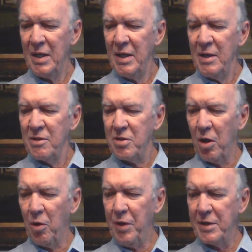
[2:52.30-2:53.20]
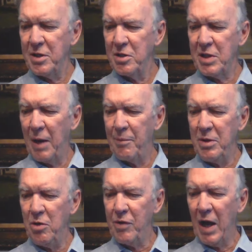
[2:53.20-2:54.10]
So this is
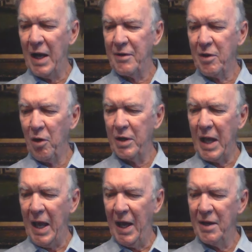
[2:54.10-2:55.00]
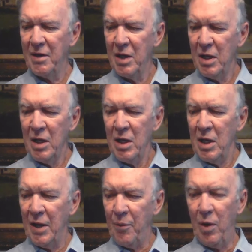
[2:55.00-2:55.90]
something you've got to look at
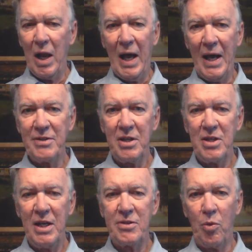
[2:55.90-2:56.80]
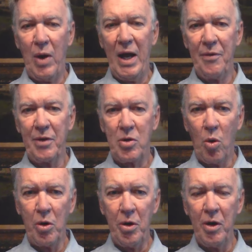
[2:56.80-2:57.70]
and realize that it's around the
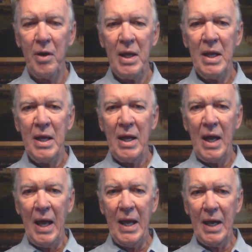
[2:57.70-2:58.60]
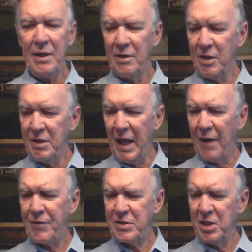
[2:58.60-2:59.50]
corner. And the
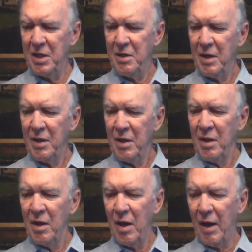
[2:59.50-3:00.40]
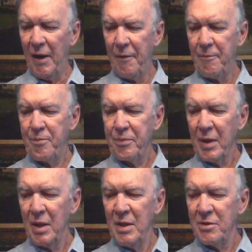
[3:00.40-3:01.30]
deficit, uh,
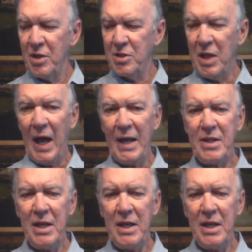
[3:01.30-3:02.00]
since nineteen